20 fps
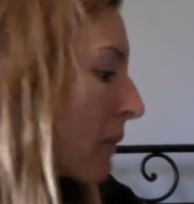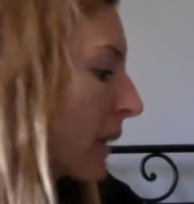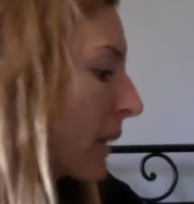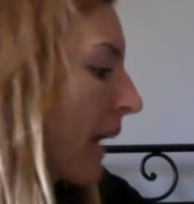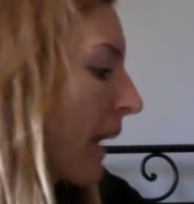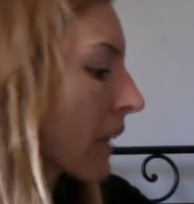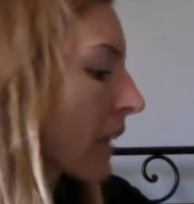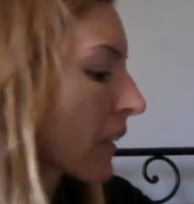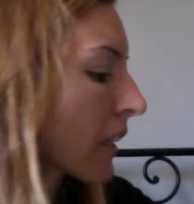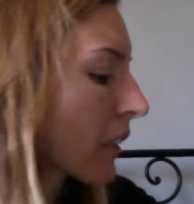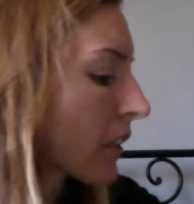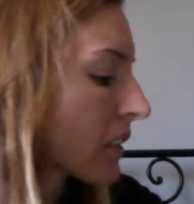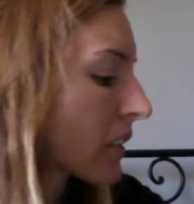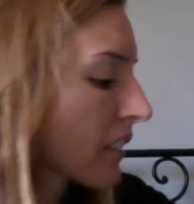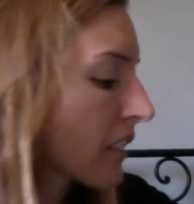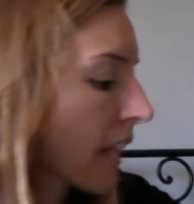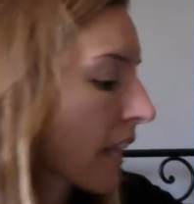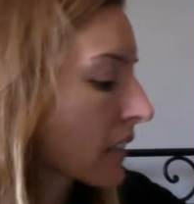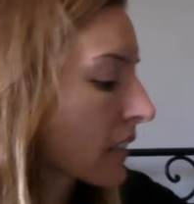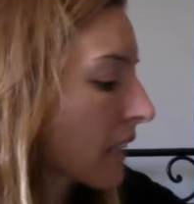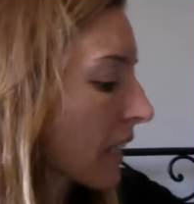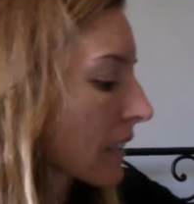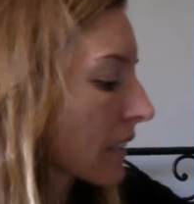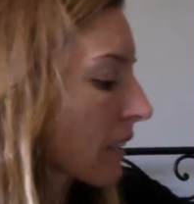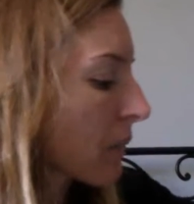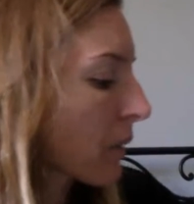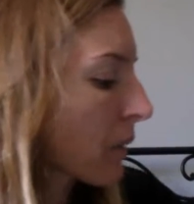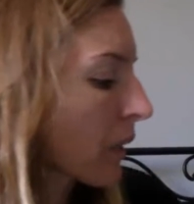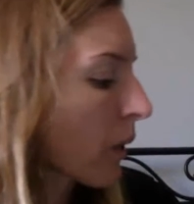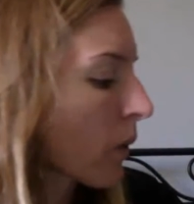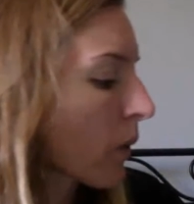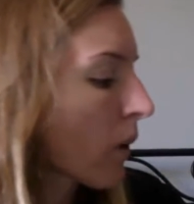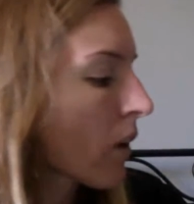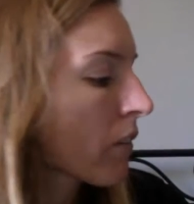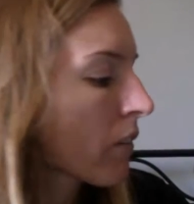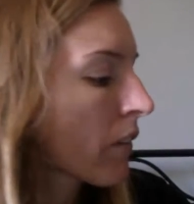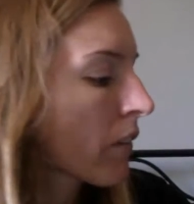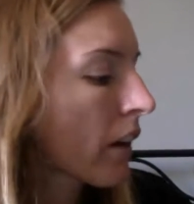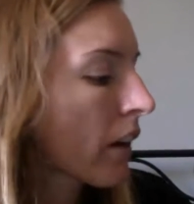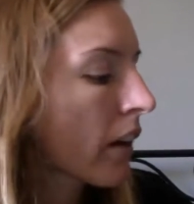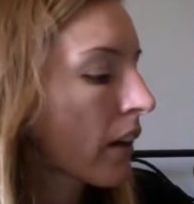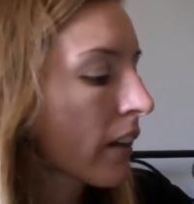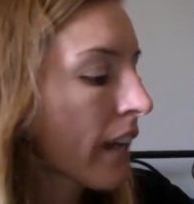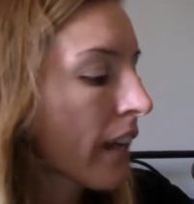Gallagher is the next text I'm going to go over.